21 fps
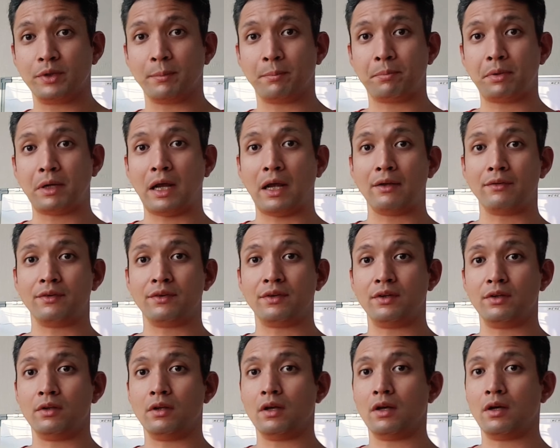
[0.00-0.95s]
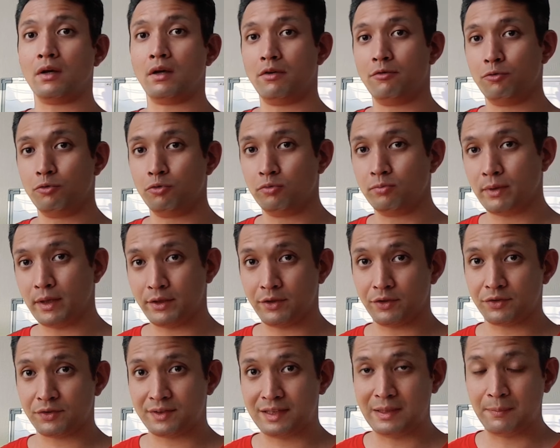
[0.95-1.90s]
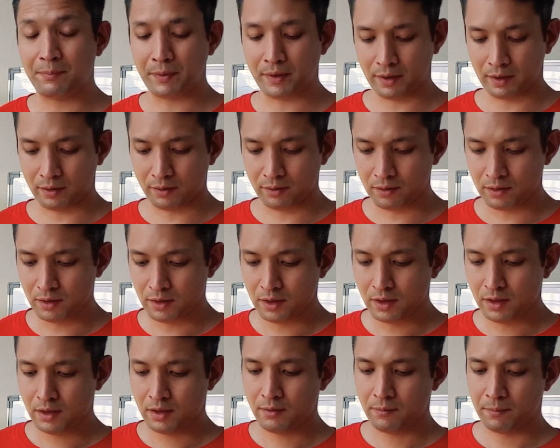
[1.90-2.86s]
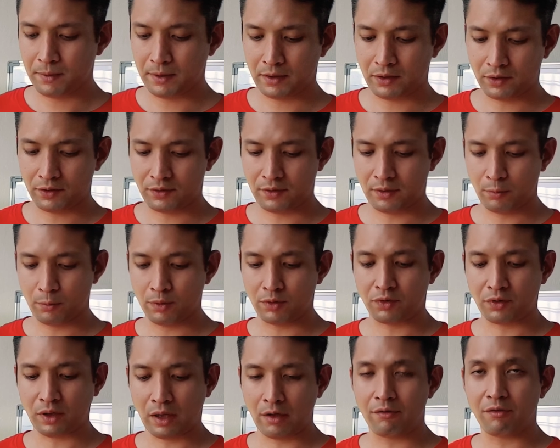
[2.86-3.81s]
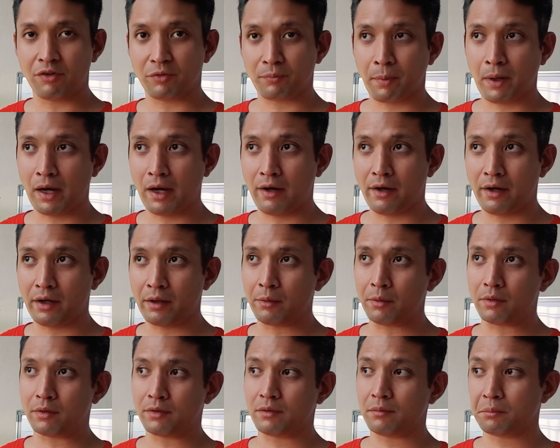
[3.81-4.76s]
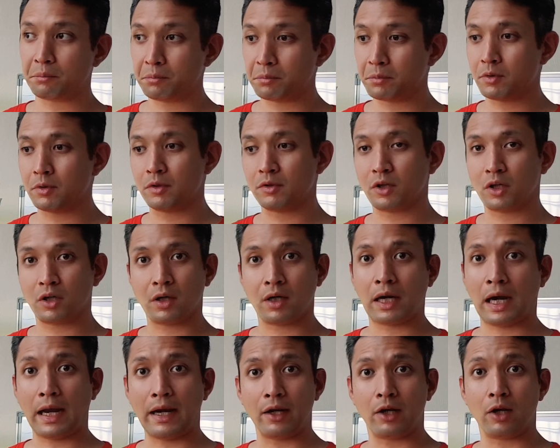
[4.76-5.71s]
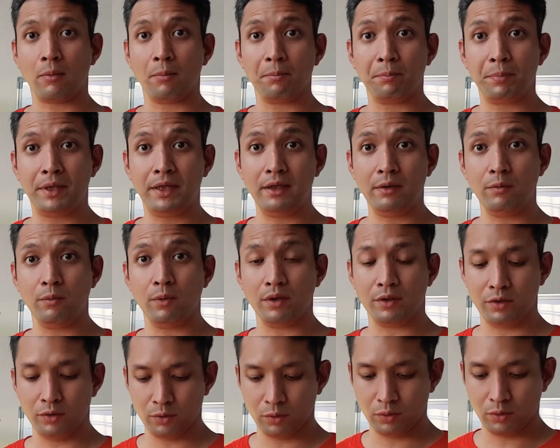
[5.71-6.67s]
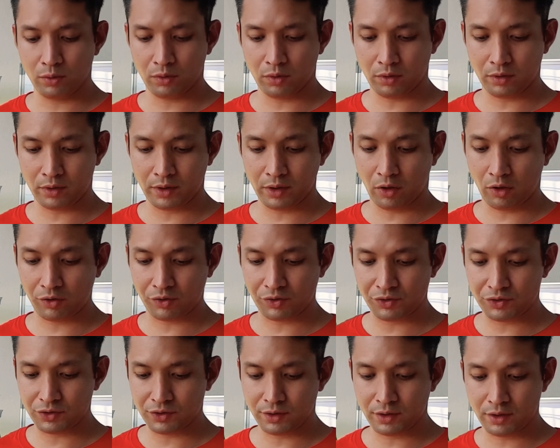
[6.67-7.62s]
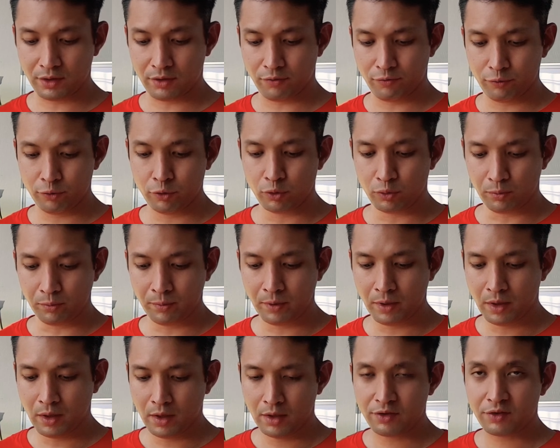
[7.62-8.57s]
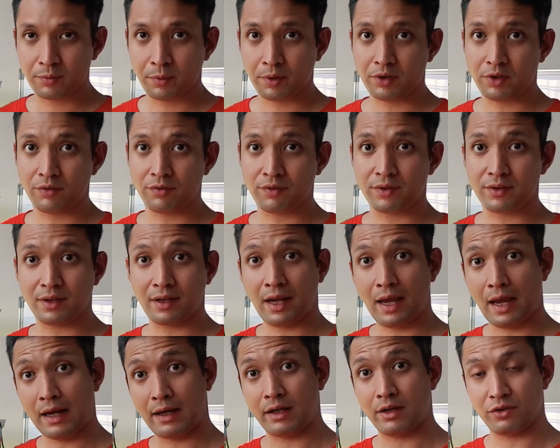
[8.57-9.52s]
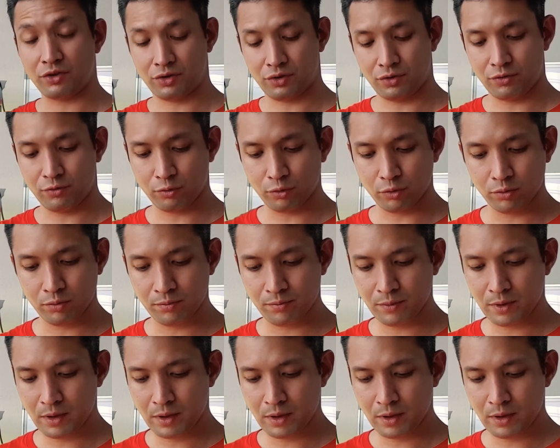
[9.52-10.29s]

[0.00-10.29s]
a plant in a room that you're sleeping in, because it will start respiring and kind of compete with you on the oxygen in the room, especially if it's an air-conditioned room.